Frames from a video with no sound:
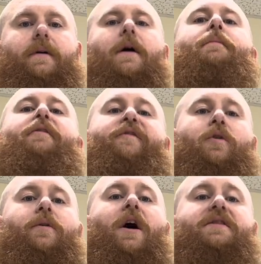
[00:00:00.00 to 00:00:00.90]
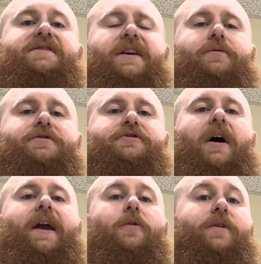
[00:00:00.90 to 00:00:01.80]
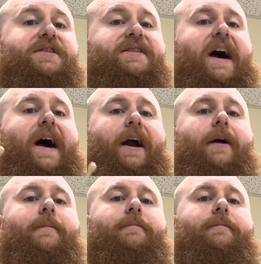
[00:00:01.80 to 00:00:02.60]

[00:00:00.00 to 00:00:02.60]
before our single strike, which is higher.